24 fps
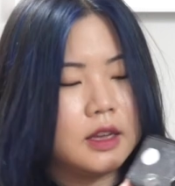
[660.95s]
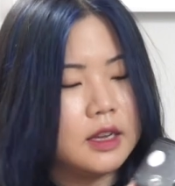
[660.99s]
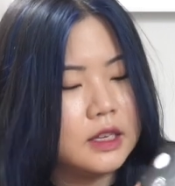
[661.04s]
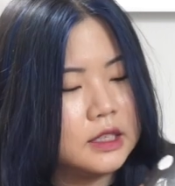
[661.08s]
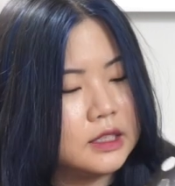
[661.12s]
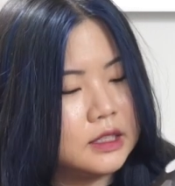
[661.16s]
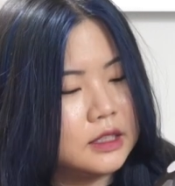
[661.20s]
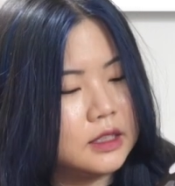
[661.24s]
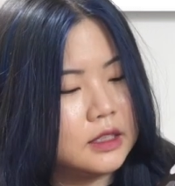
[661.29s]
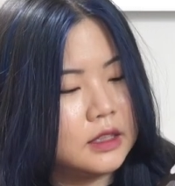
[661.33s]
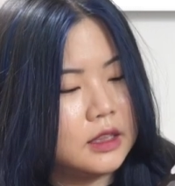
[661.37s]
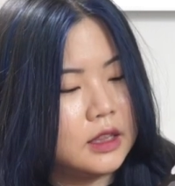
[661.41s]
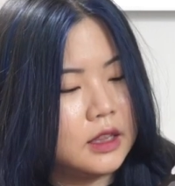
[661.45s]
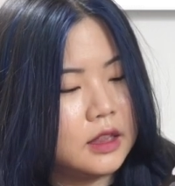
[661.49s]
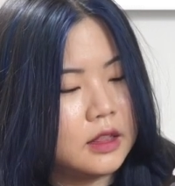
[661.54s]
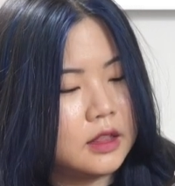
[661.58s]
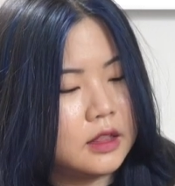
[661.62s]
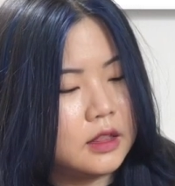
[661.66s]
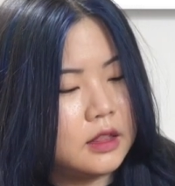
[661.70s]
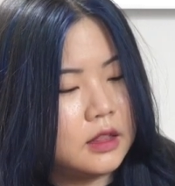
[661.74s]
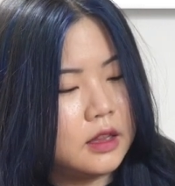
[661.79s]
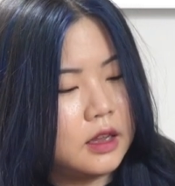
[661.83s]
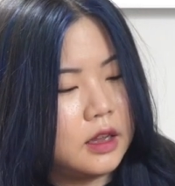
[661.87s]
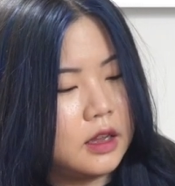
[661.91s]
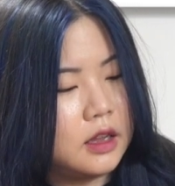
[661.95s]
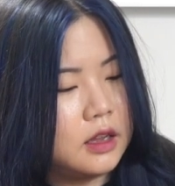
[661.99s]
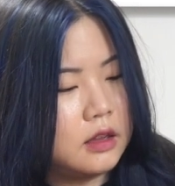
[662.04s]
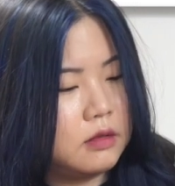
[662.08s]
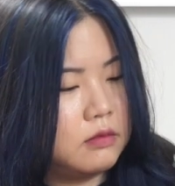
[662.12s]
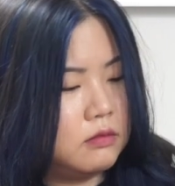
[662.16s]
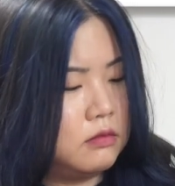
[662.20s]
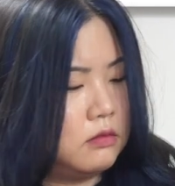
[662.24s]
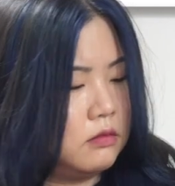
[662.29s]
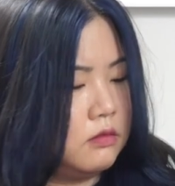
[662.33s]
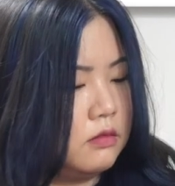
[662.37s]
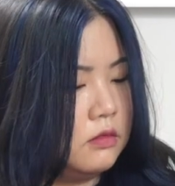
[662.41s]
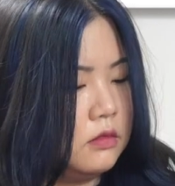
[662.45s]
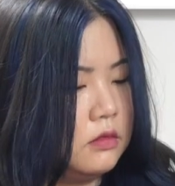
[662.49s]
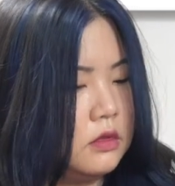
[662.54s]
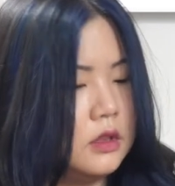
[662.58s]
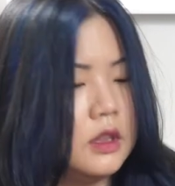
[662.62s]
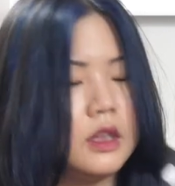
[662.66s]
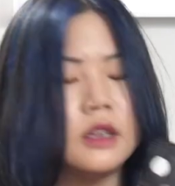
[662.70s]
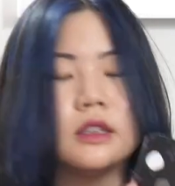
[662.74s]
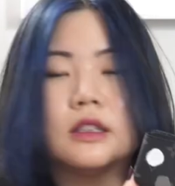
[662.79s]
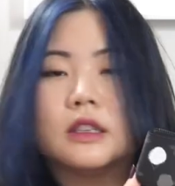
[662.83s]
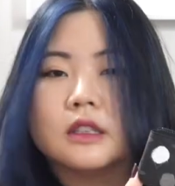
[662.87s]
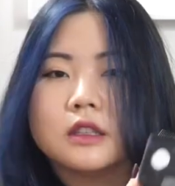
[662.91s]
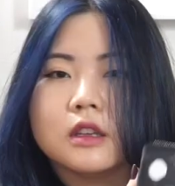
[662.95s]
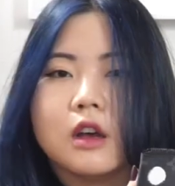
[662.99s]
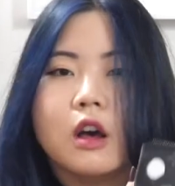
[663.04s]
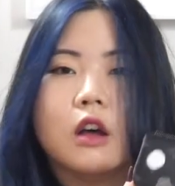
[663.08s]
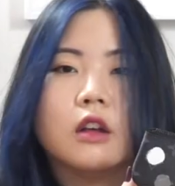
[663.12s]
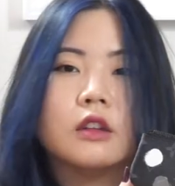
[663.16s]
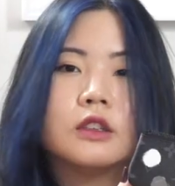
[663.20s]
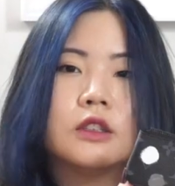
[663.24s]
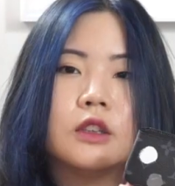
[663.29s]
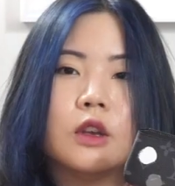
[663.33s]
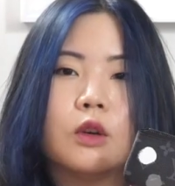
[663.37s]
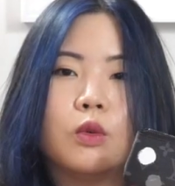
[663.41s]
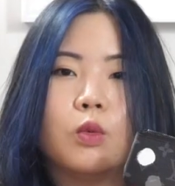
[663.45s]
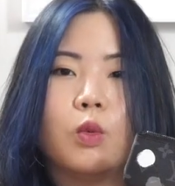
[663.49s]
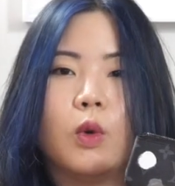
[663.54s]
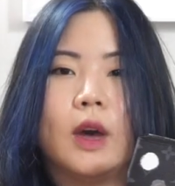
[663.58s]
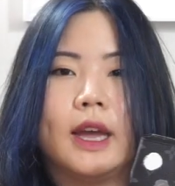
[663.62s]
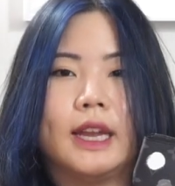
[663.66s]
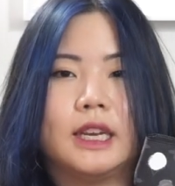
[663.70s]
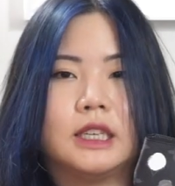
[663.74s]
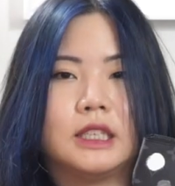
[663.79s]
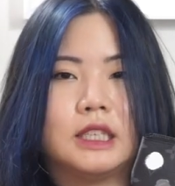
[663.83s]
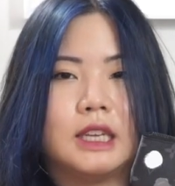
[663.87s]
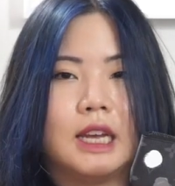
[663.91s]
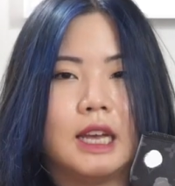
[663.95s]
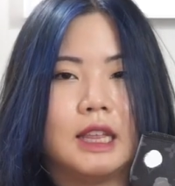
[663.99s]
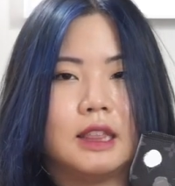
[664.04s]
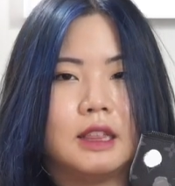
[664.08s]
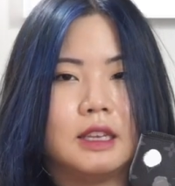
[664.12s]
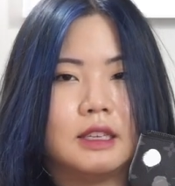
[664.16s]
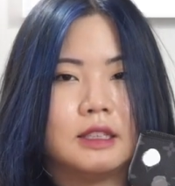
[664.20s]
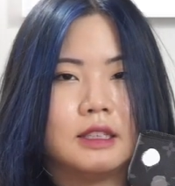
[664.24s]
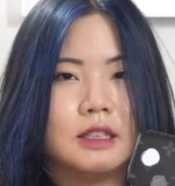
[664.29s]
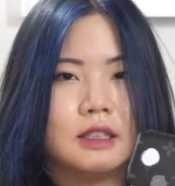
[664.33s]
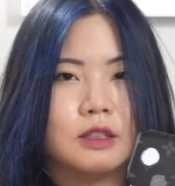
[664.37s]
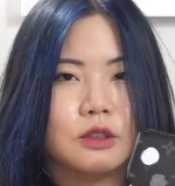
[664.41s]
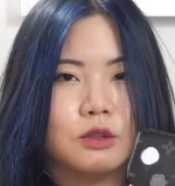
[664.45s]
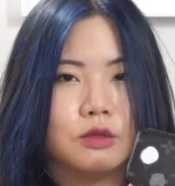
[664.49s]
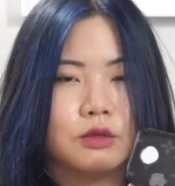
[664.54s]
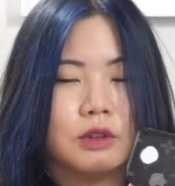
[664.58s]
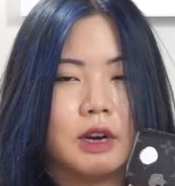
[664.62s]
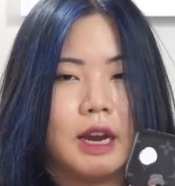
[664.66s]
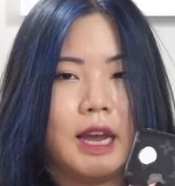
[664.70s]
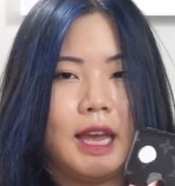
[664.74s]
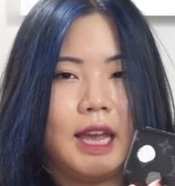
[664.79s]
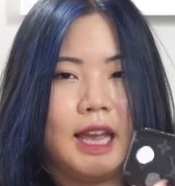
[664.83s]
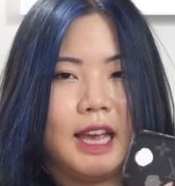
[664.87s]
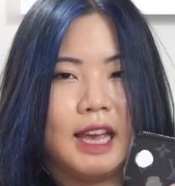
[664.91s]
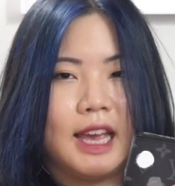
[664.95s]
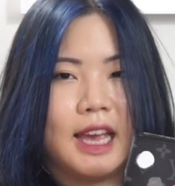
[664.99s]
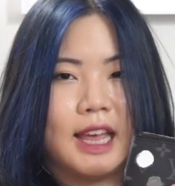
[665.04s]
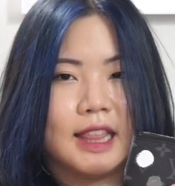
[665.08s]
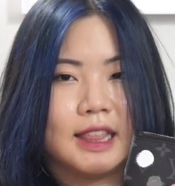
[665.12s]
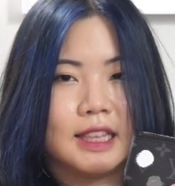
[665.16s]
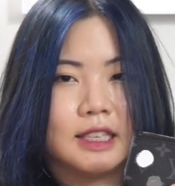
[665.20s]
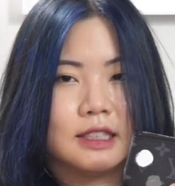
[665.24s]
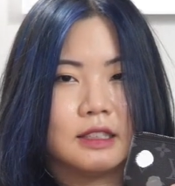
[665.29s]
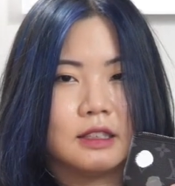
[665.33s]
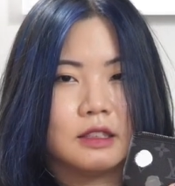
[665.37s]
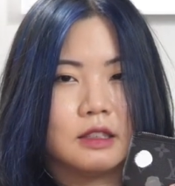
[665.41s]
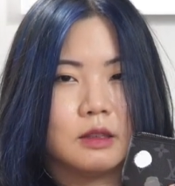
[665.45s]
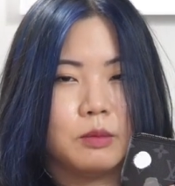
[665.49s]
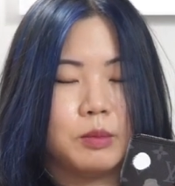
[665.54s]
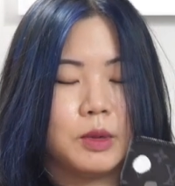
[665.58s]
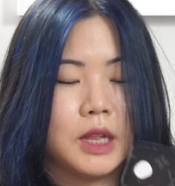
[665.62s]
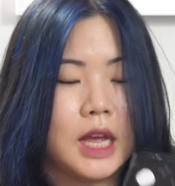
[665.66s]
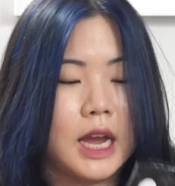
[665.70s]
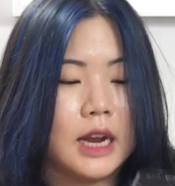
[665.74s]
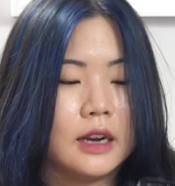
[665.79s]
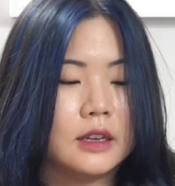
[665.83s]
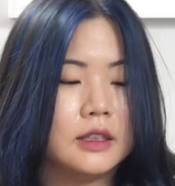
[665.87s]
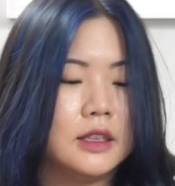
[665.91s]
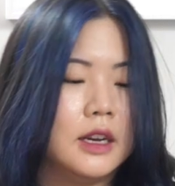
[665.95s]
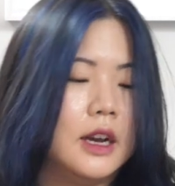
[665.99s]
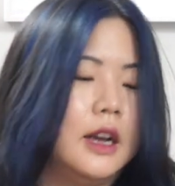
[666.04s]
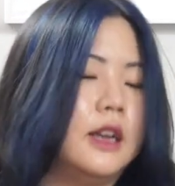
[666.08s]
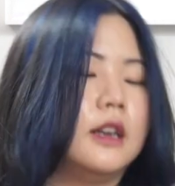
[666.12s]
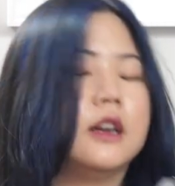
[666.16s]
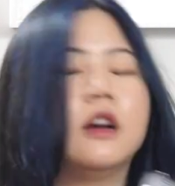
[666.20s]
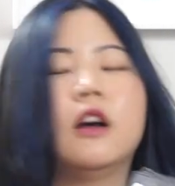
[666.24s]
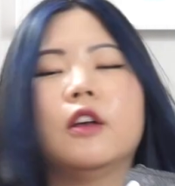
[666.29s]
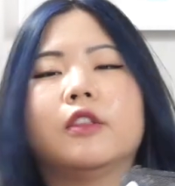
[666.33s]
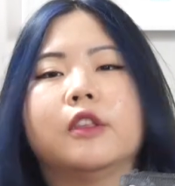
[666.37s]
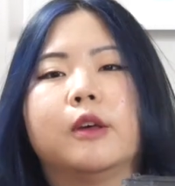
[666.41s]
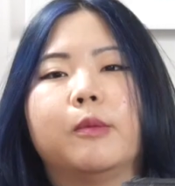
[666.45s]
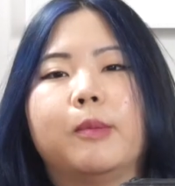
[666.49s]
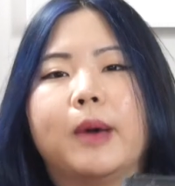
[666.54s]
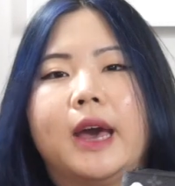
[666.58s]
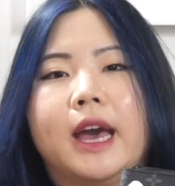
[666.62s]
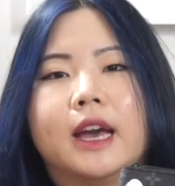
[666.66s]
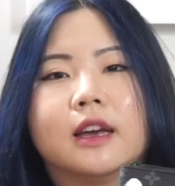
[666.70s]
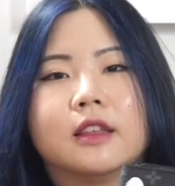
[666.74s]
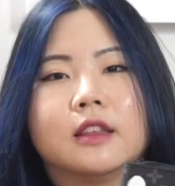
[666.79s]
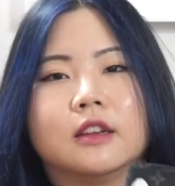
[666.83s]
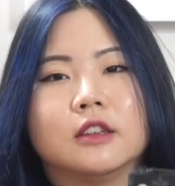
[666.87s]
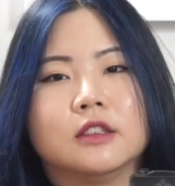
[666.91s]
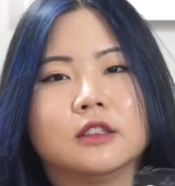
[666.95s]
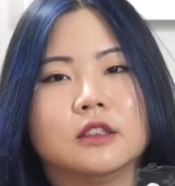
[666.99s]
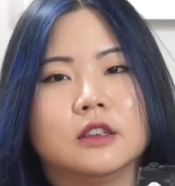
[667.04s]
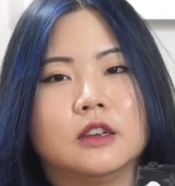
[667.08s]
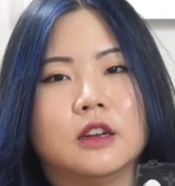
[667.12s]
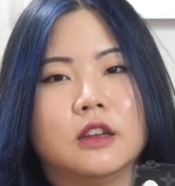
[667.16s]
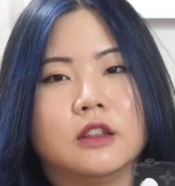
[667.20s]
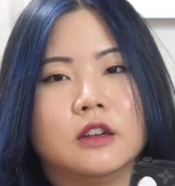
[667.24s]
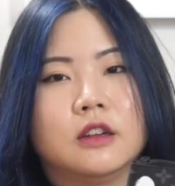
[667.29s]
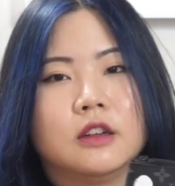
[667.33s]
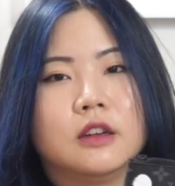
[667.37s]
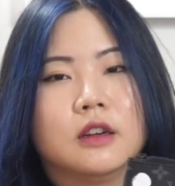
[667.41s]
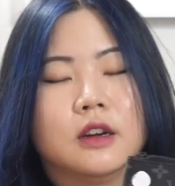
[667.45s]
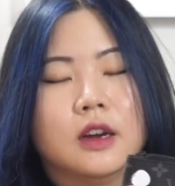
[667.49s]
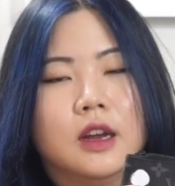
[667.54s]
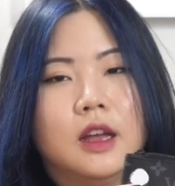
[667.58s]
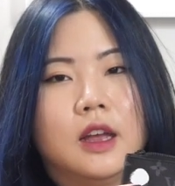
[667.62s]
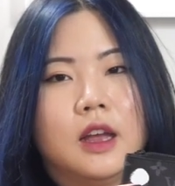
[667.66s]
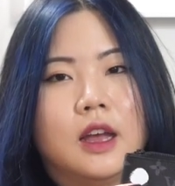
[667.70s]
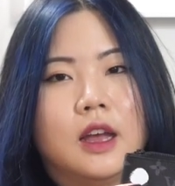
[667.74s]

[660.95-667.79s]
this is also white. This is gray, and this is a black dot. On the back, there's another